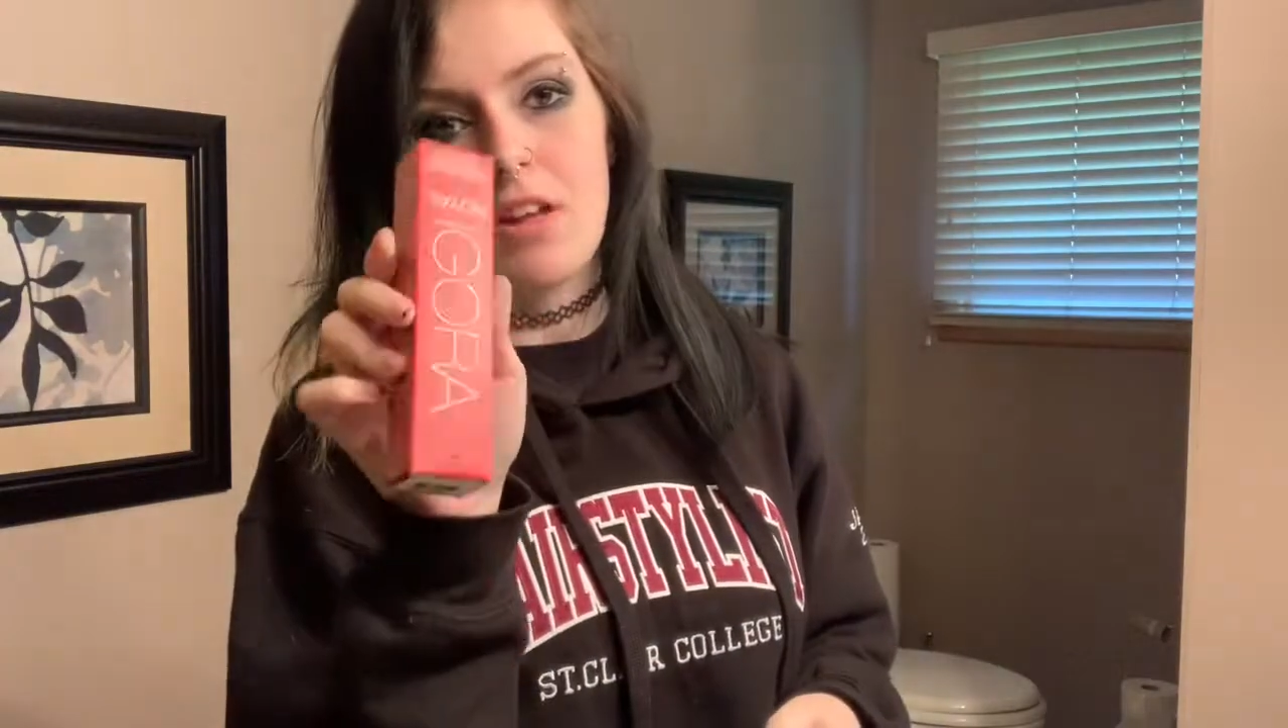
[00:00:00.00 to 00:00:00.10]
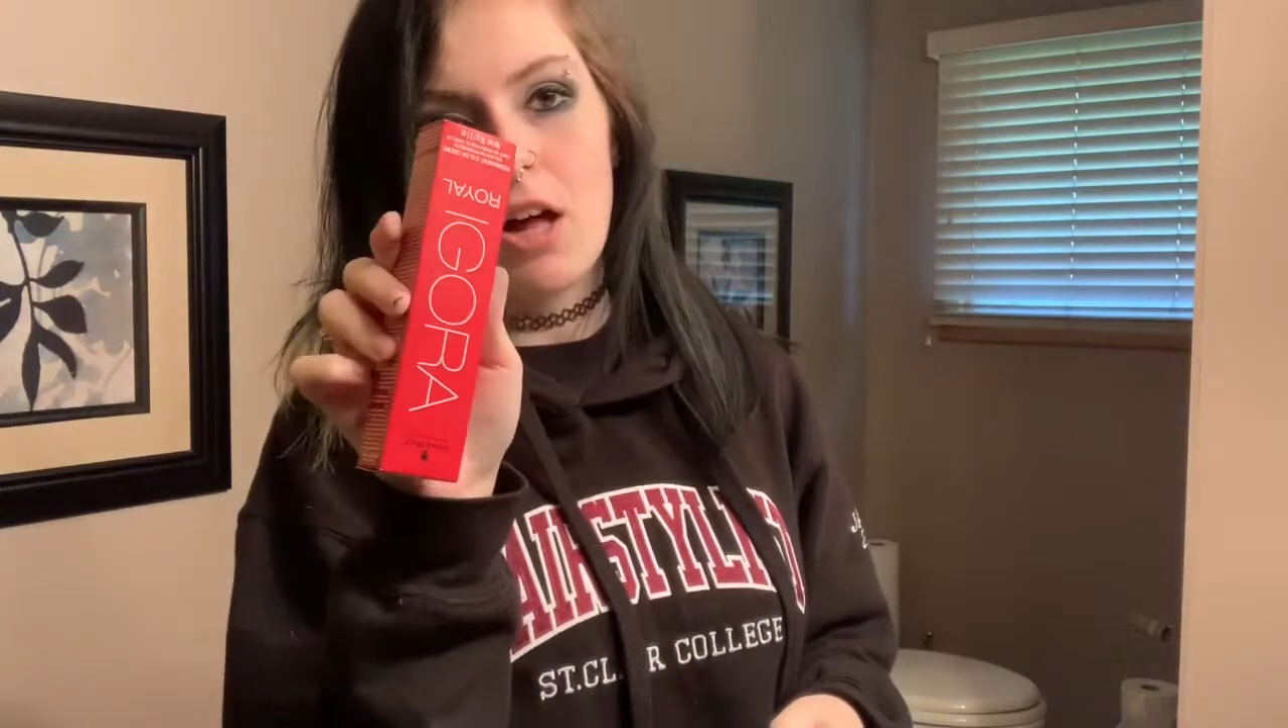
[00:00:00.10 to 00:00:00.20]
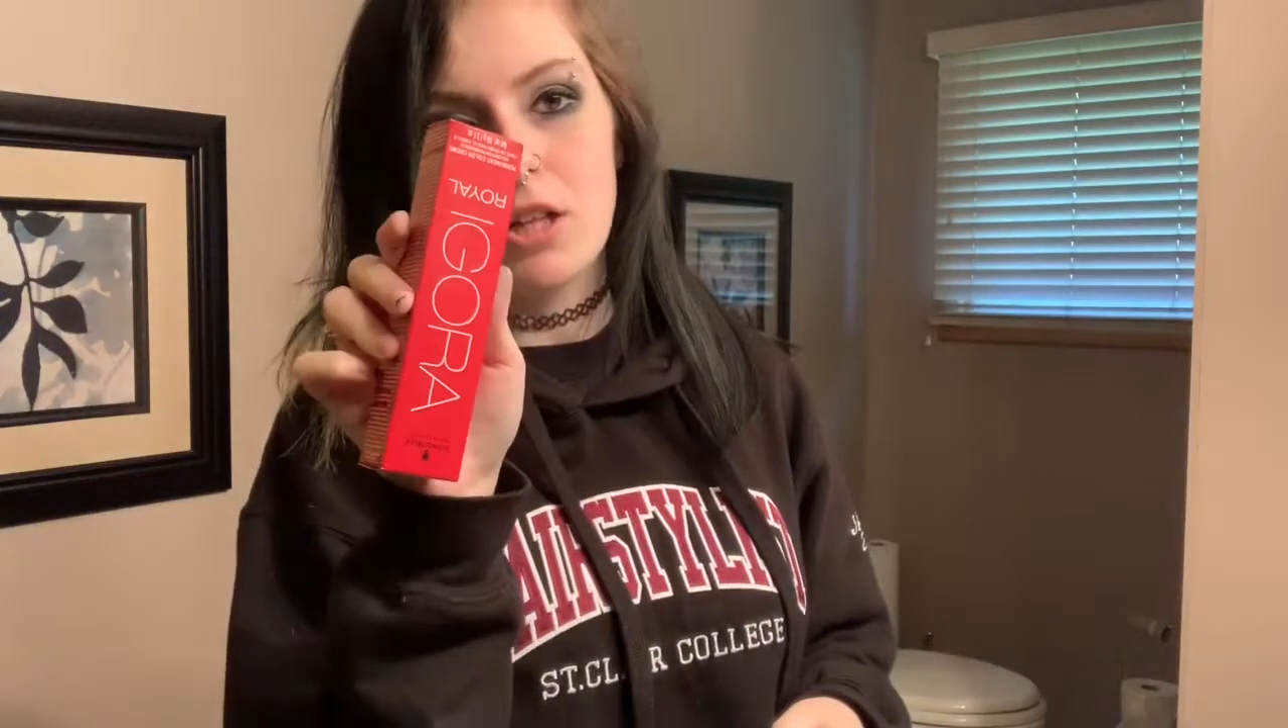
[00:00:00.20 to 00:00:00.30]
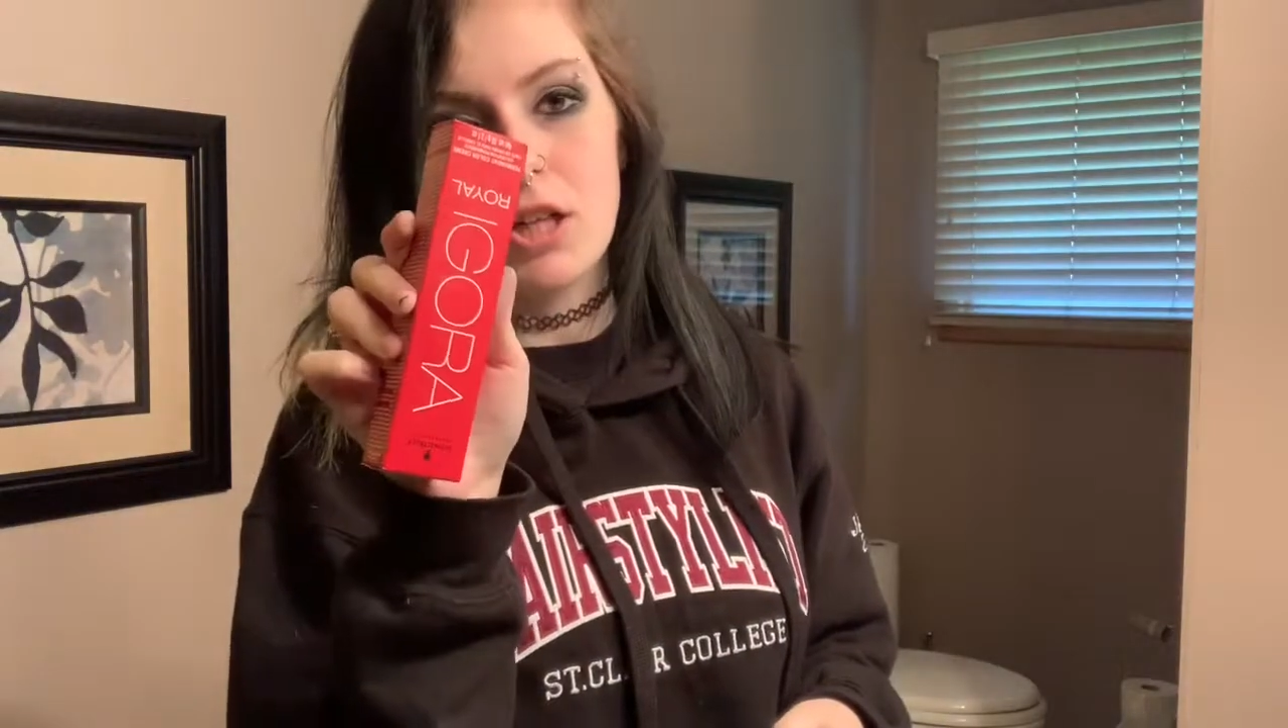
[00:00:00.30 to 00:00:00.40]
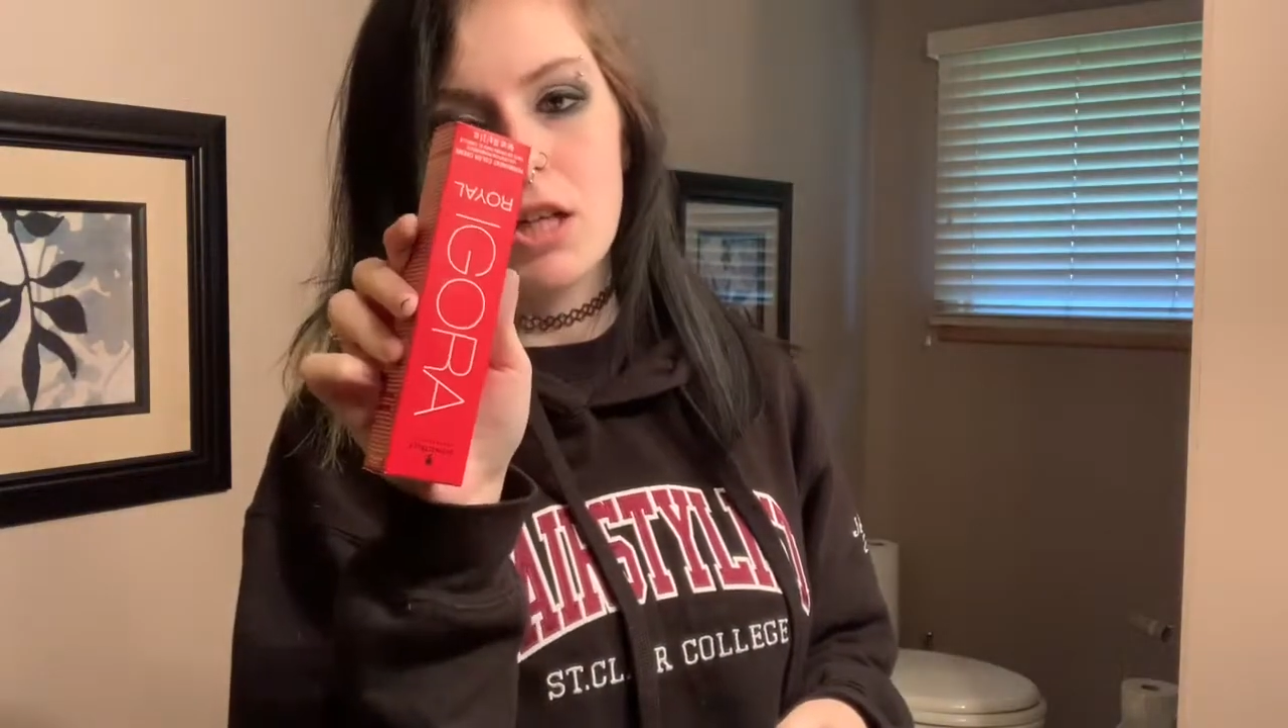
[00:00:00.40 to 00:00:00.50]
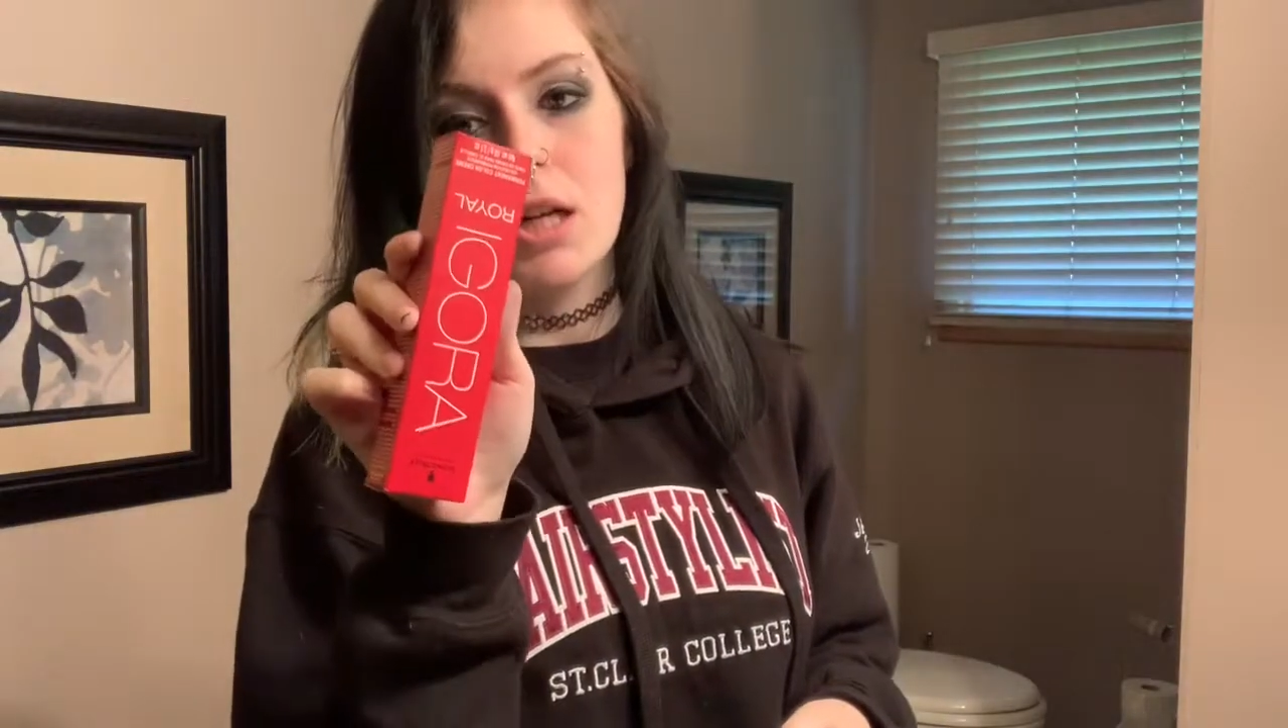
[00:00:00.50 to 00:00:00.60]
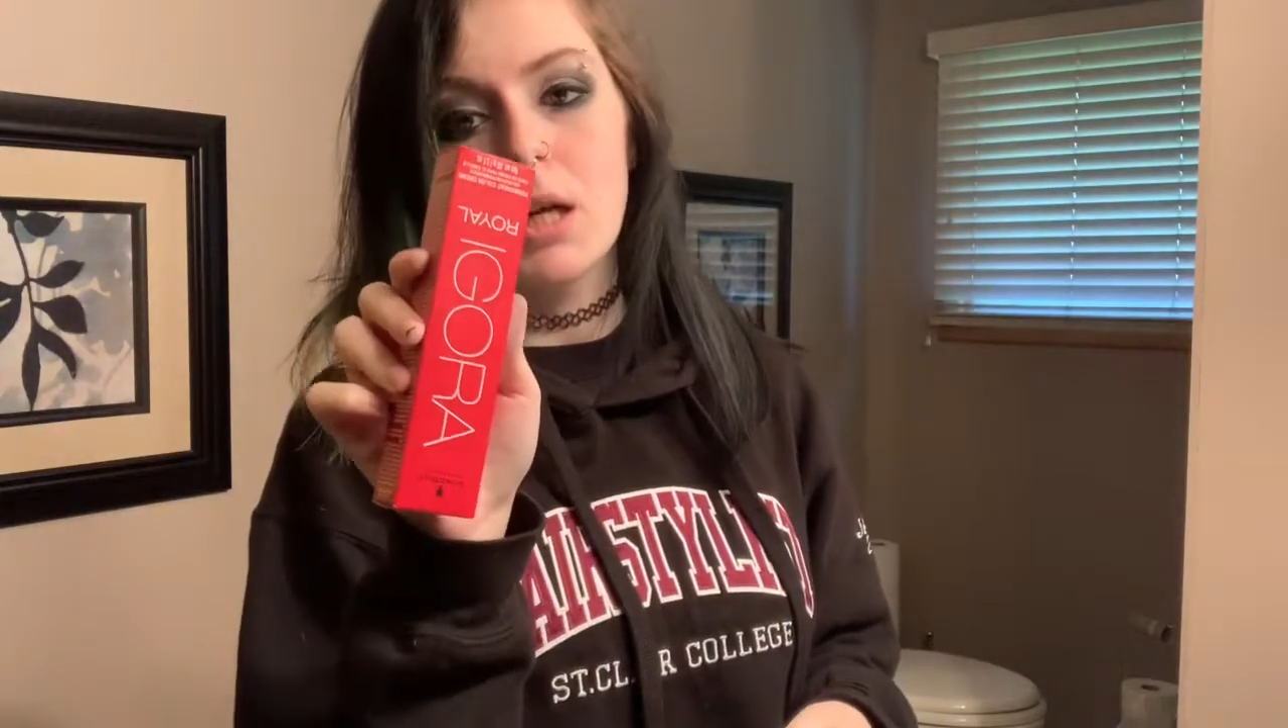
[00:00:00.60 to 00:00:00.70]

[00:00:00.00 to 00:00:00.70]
color.